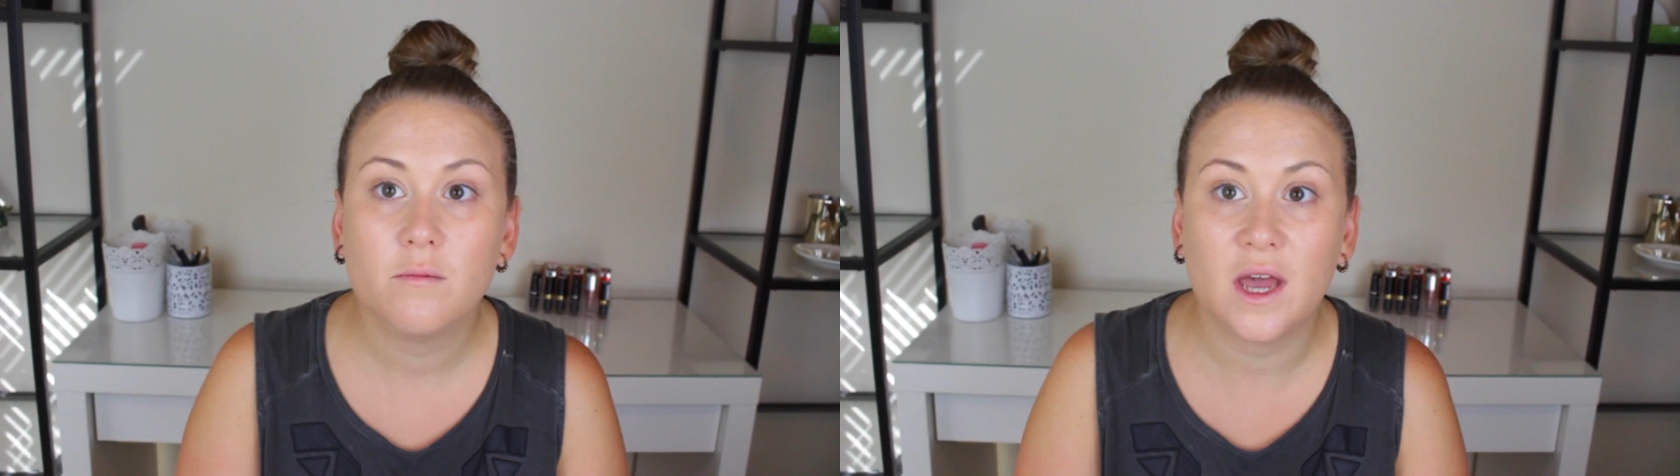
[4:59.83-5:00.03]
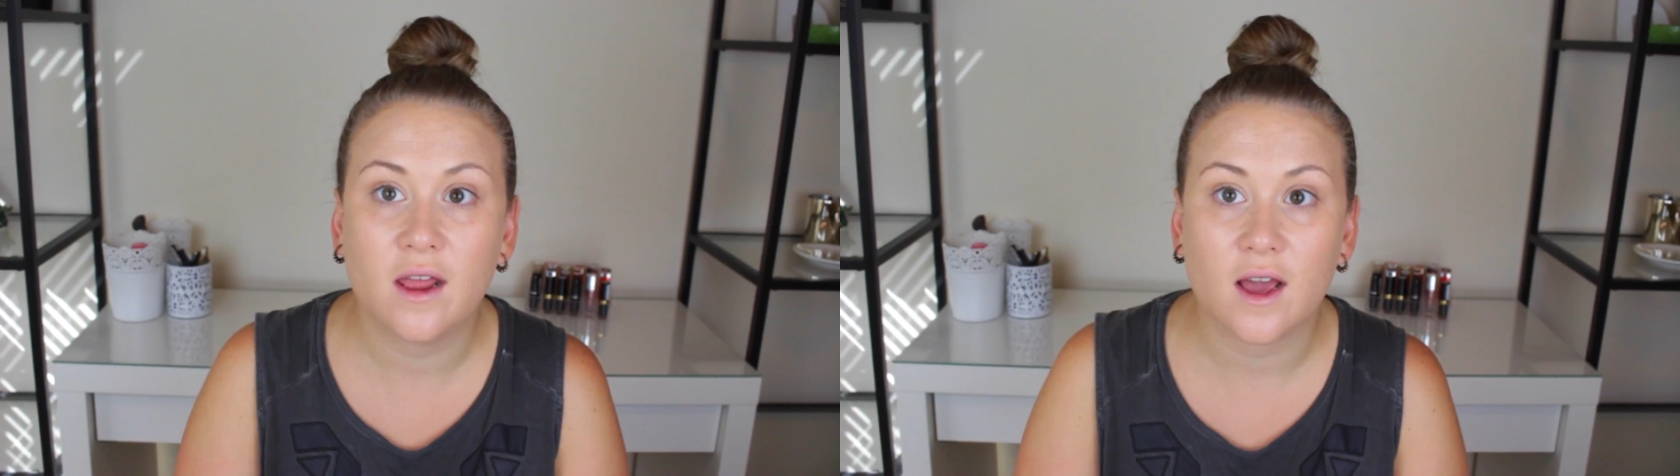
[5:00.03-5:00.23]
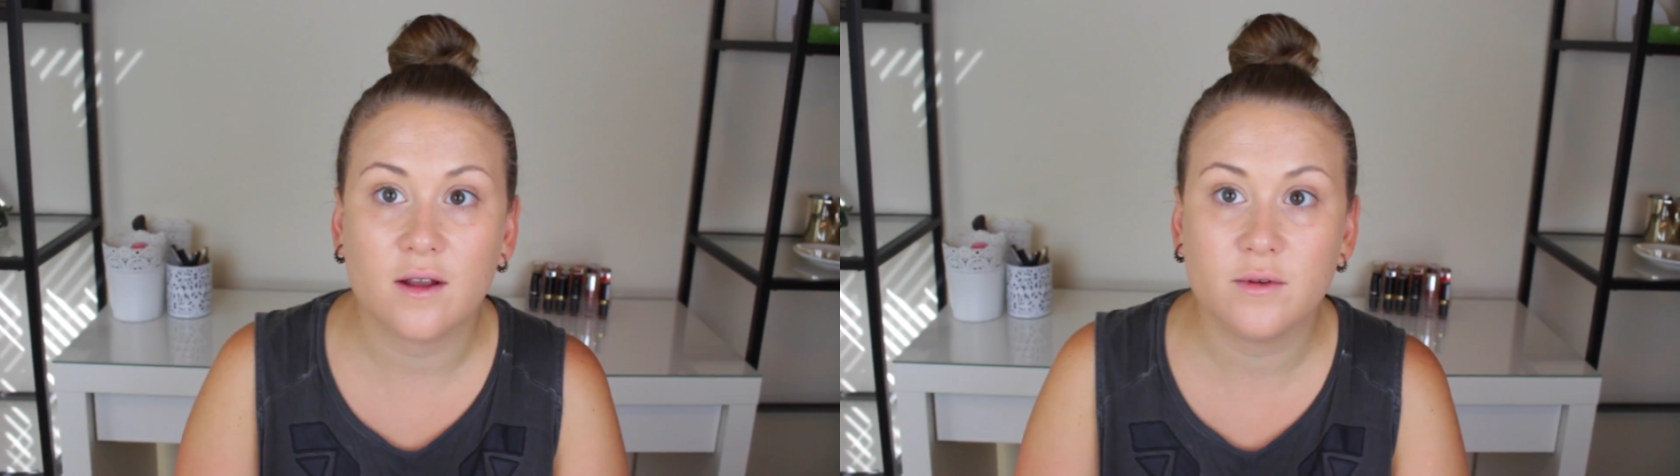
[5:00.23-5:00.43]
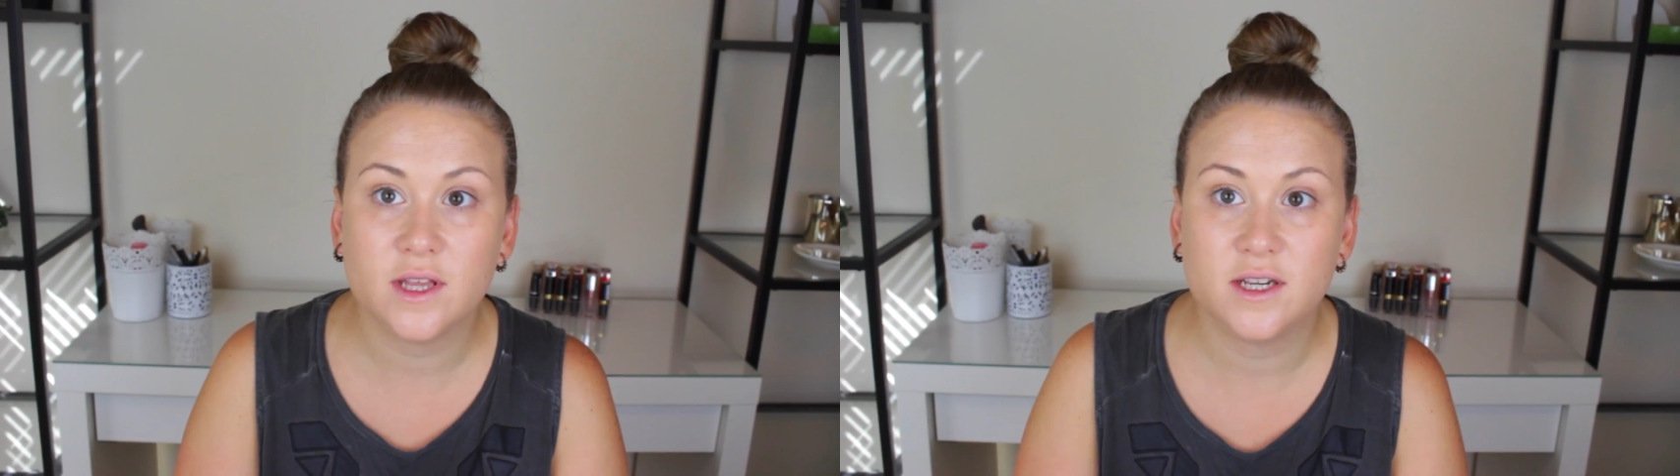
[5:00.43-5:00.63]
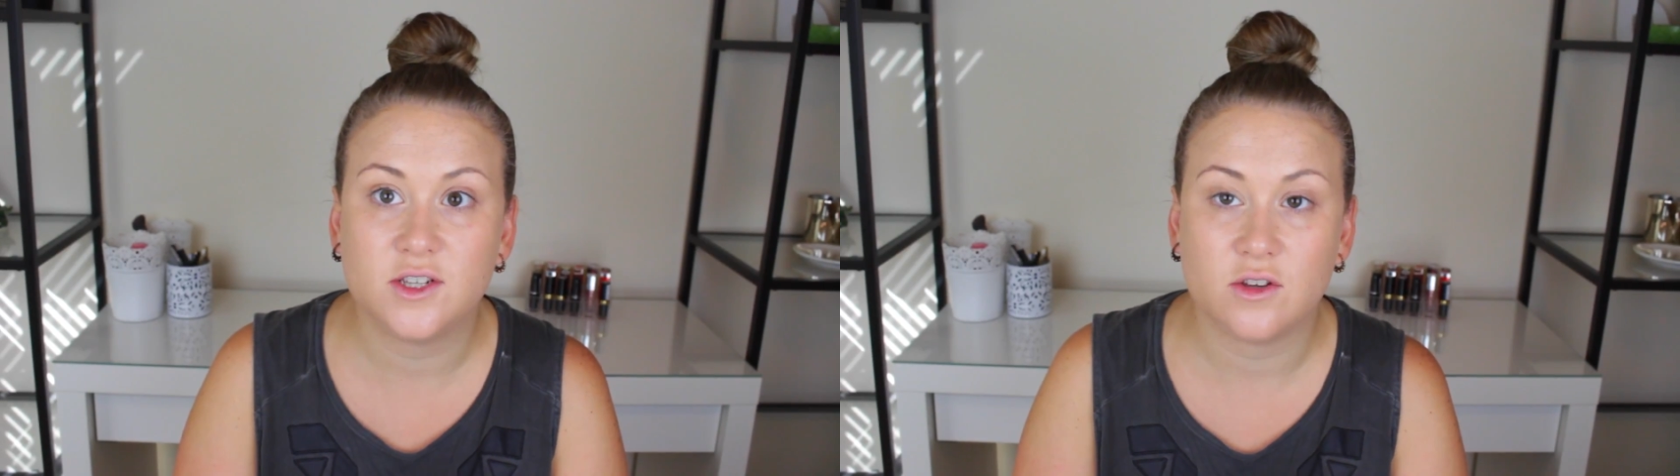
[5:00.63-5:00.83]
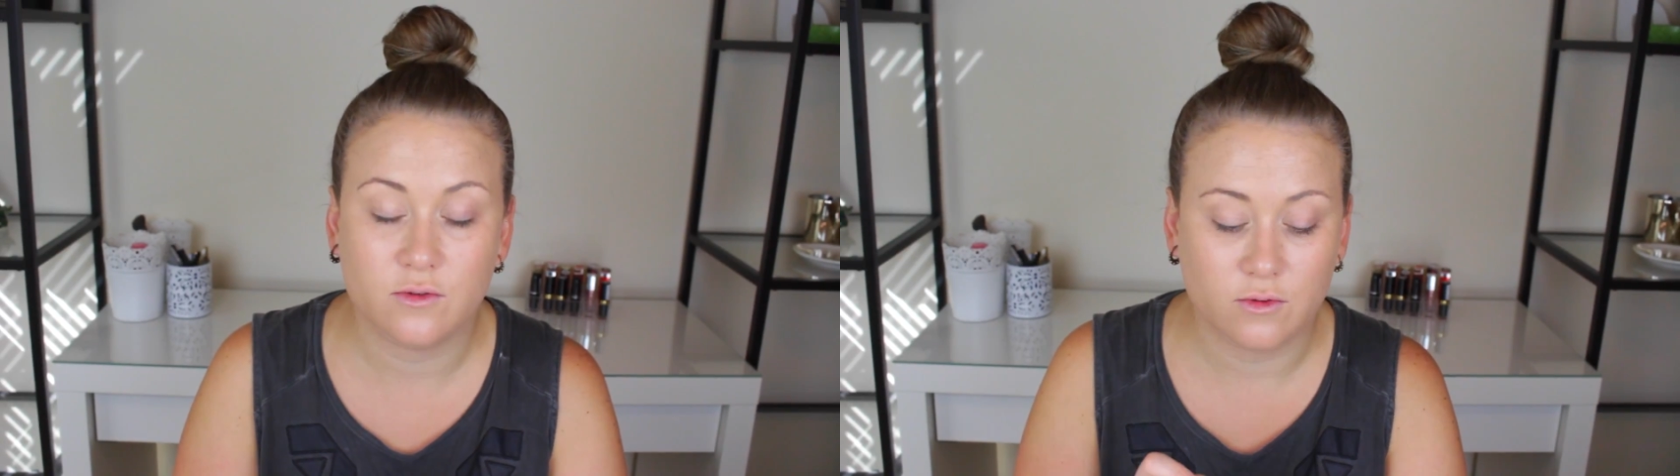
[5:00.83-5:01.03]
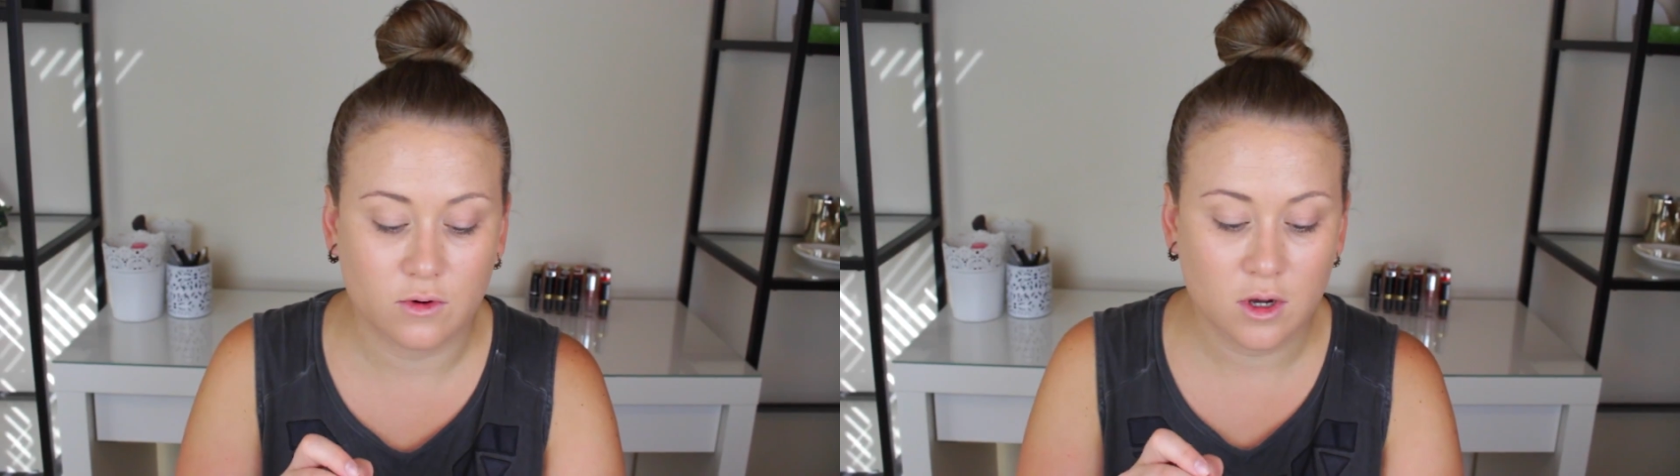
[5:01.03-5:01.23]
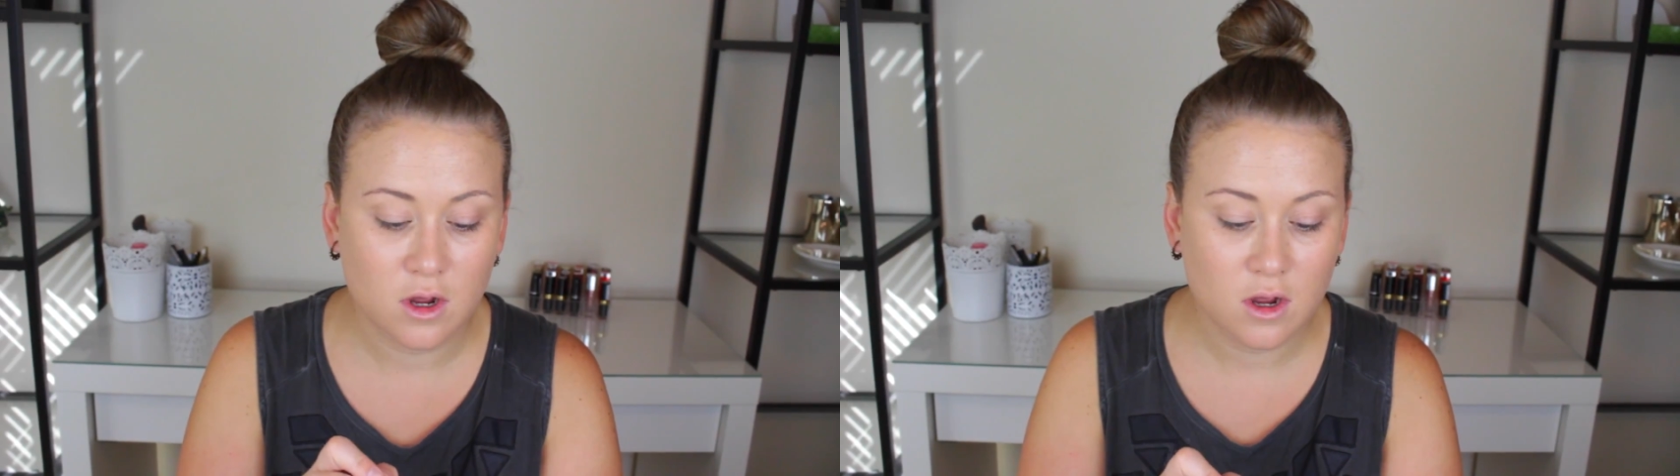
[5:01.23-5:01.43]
But I really do